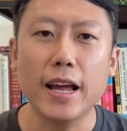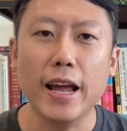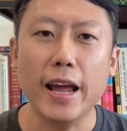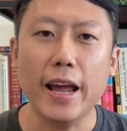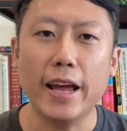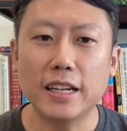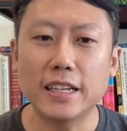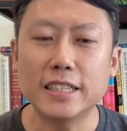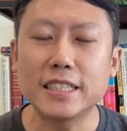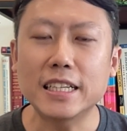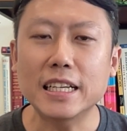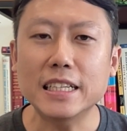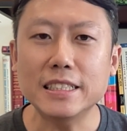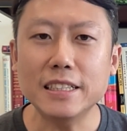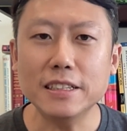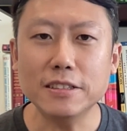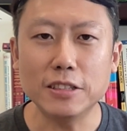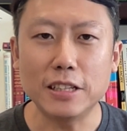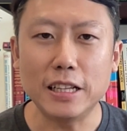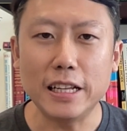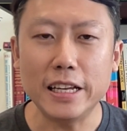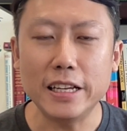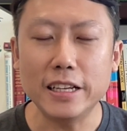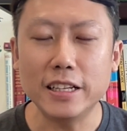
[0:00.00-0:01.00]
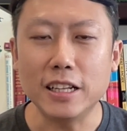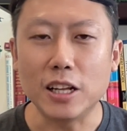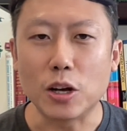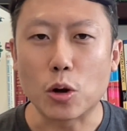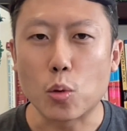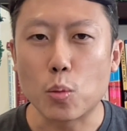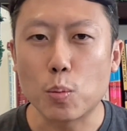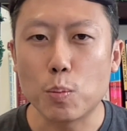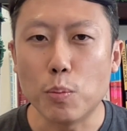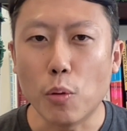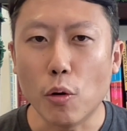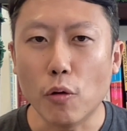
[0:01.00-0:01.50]
And the second step is laying
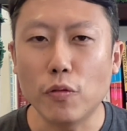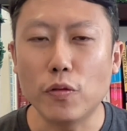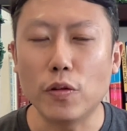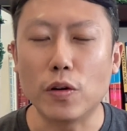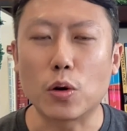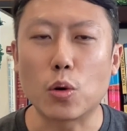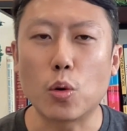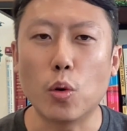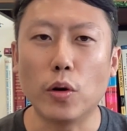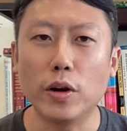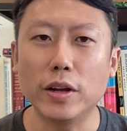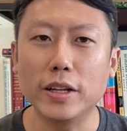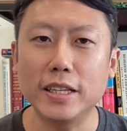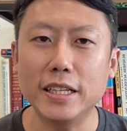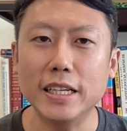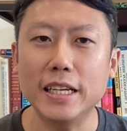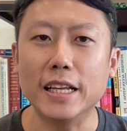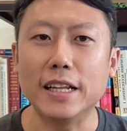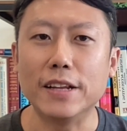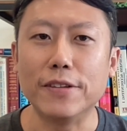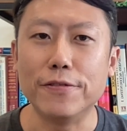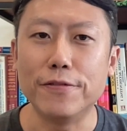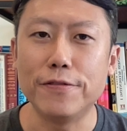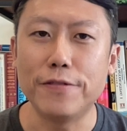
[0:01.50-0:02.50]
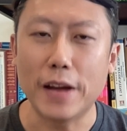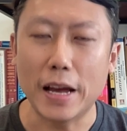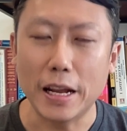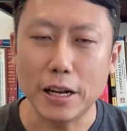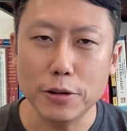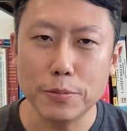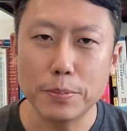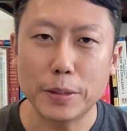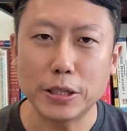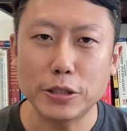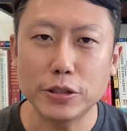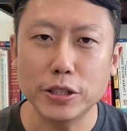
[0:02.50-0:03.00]
both a quality and a
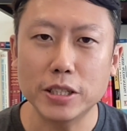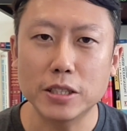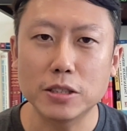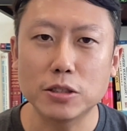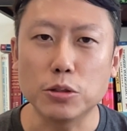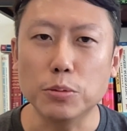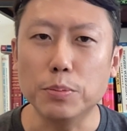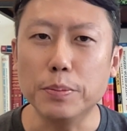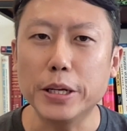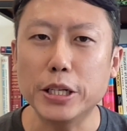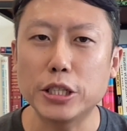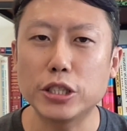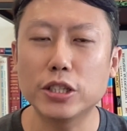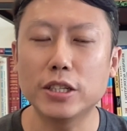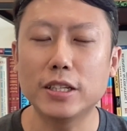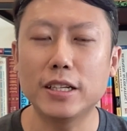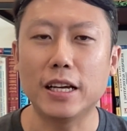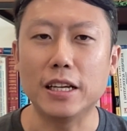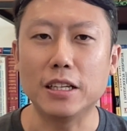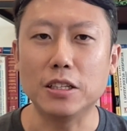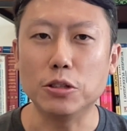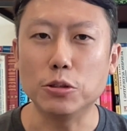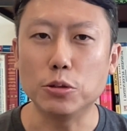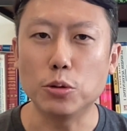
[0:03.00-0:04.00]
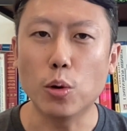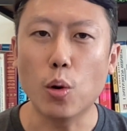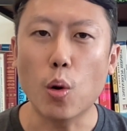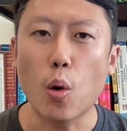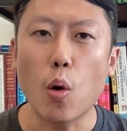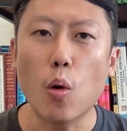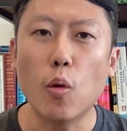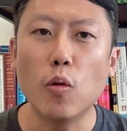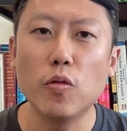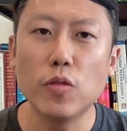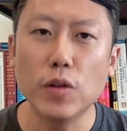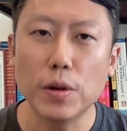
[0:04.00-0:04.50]
value metric to make sure that you don't
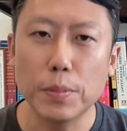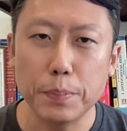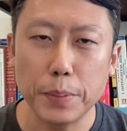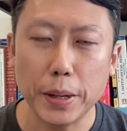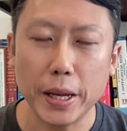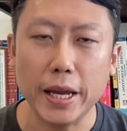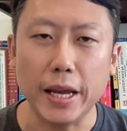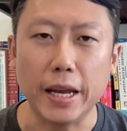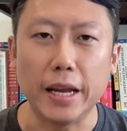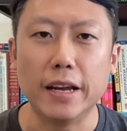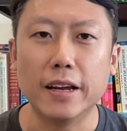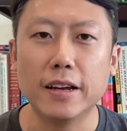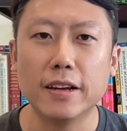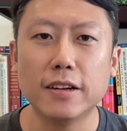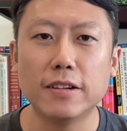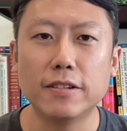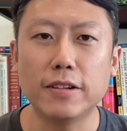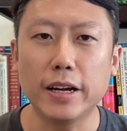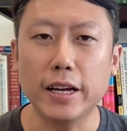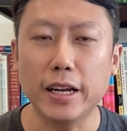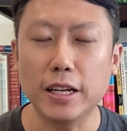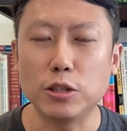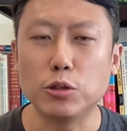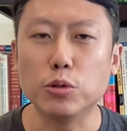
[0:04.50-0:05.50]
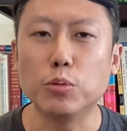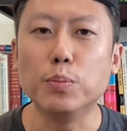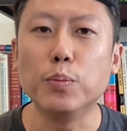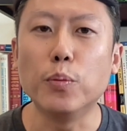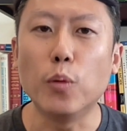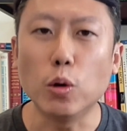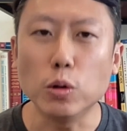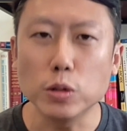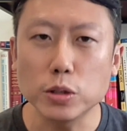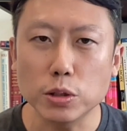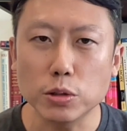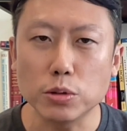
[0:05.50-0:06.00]
overpay, right? And
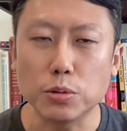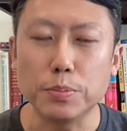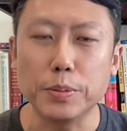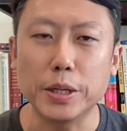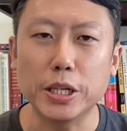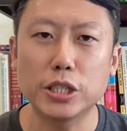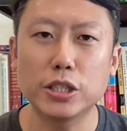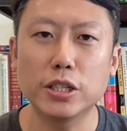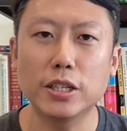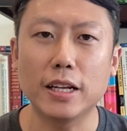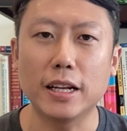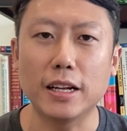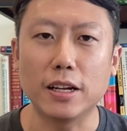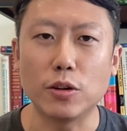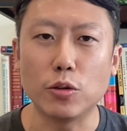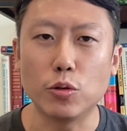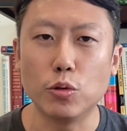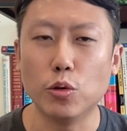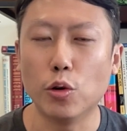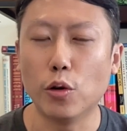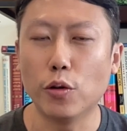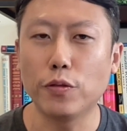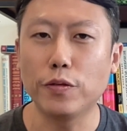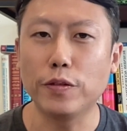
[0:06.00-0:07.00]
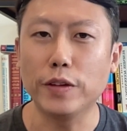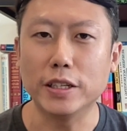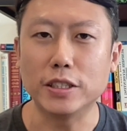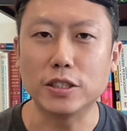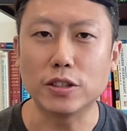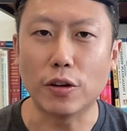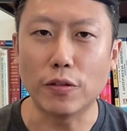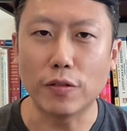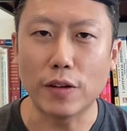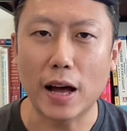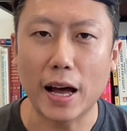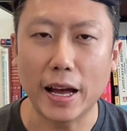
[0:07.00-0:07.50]
also to make sure that the growth
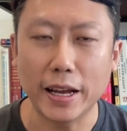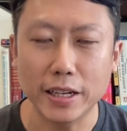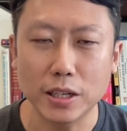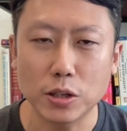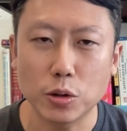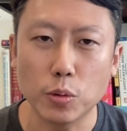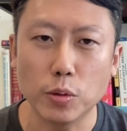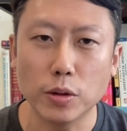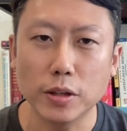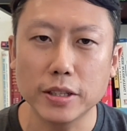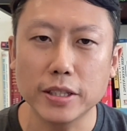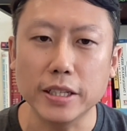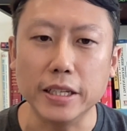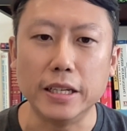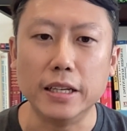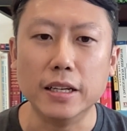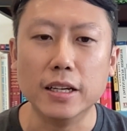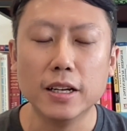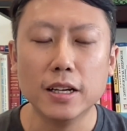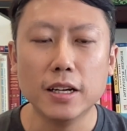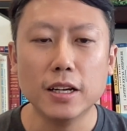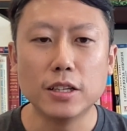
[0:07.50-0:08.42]
is of higher quality.